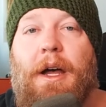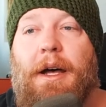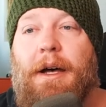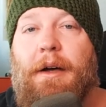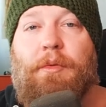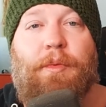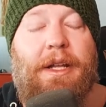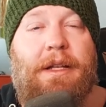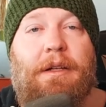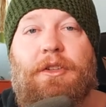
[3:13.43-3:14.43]

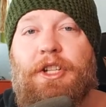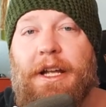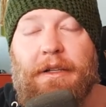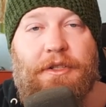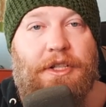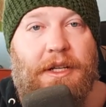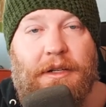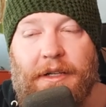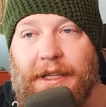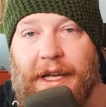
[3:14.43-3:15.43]
read
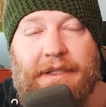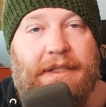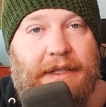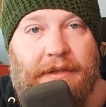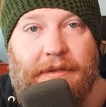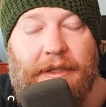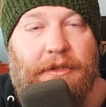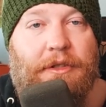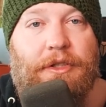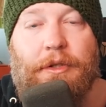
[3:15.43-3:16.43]
challenging classic
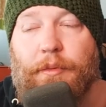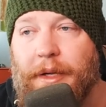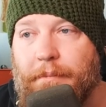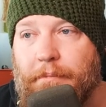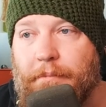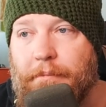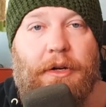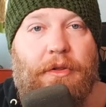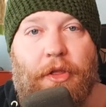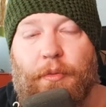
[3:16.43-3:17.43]
literature, read
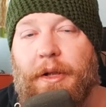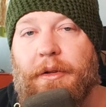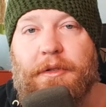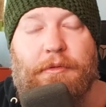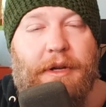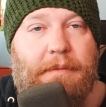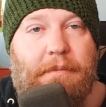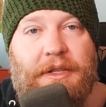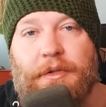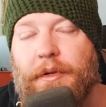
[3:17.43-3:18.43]
modern thrillers, read
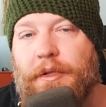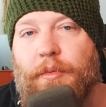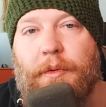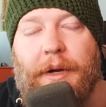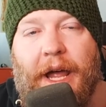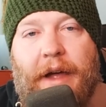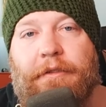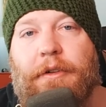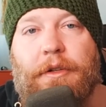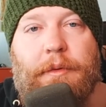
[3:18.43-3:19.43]
mysteries, read
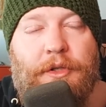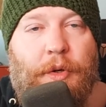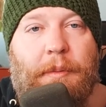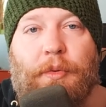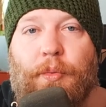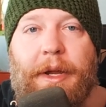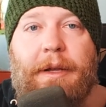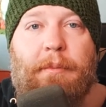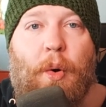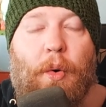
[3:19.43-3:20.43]
whatever you enjoy, but
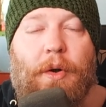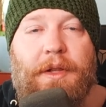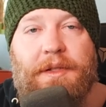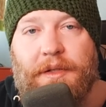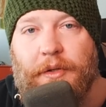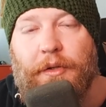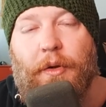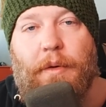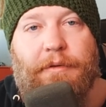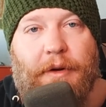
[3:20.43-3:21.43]
read more. This is a good
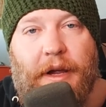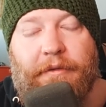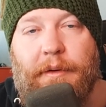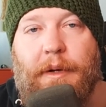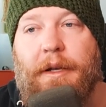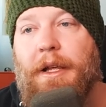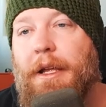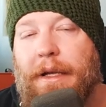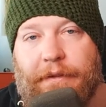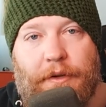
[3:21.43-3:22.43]
goal for everyone.
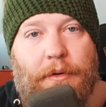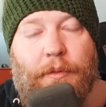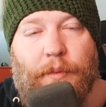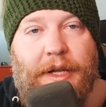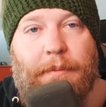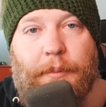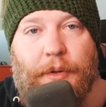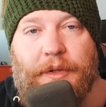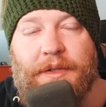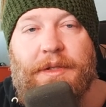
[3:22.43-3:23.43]
If you don't read
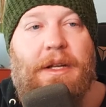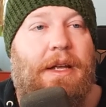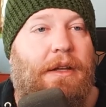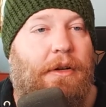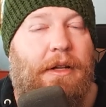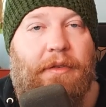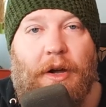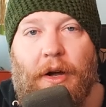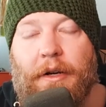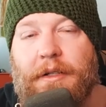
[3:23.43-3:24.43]
books, you're going to have a
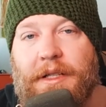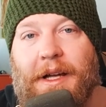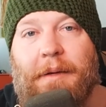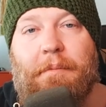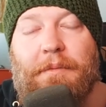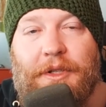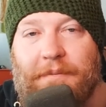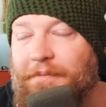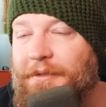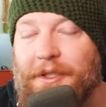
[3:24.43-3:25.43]
harder time
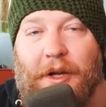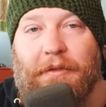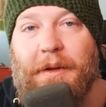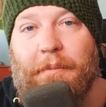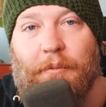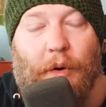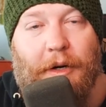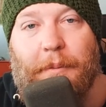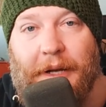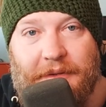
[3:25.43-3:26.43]
solving
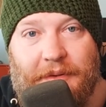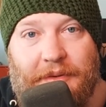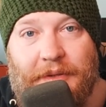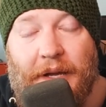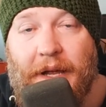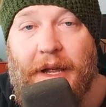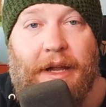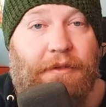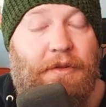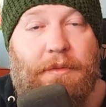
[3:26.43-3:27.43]
word puzzles.
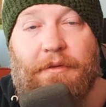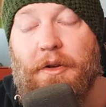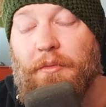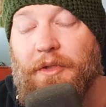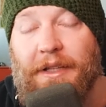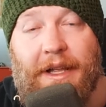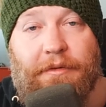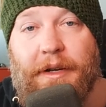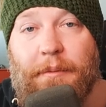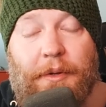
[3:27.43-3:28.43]
If you don't love
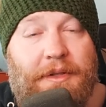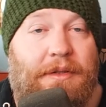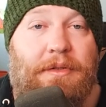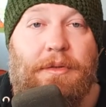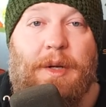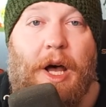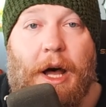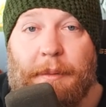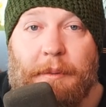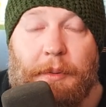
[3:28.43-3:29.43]
reading books, there's also
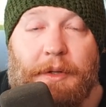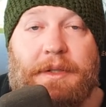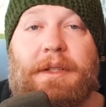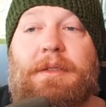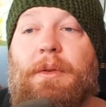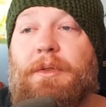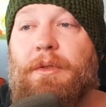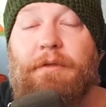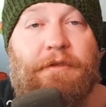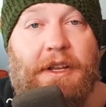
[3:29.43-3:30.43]
comic books, there's
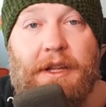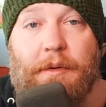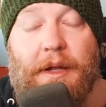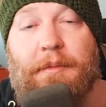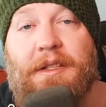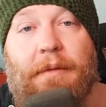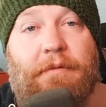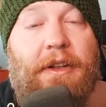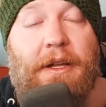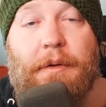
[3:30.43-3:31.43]
also video games. Some
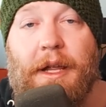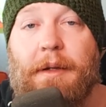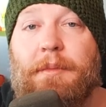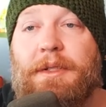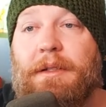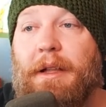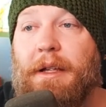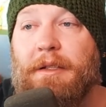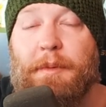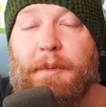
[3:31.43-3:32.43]
video games,
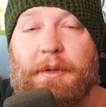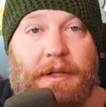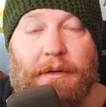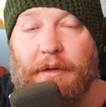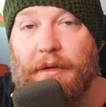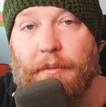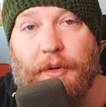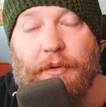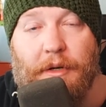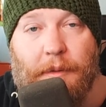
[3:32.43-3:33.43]
like especially
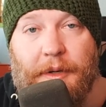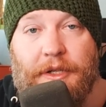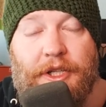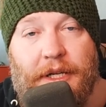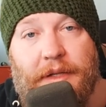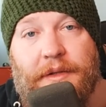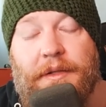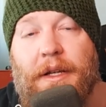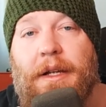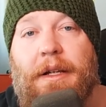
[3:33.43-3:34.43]
computer RPGs,
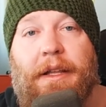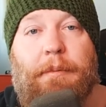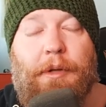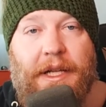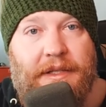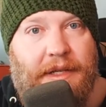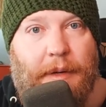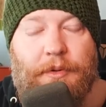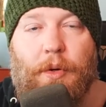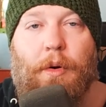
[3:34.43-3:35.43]
like
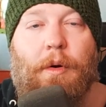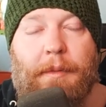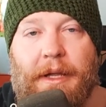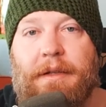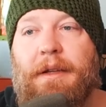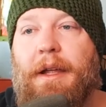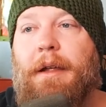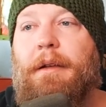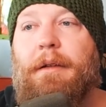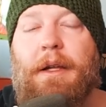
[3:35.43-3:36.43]
Planescape Torment
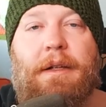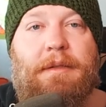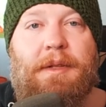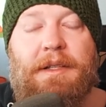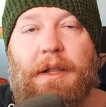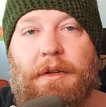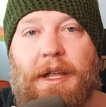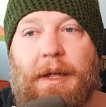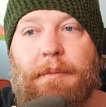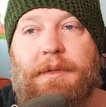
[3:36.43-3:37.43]
and some of these other
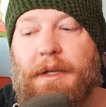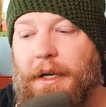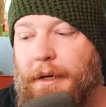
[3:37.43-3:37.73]
games,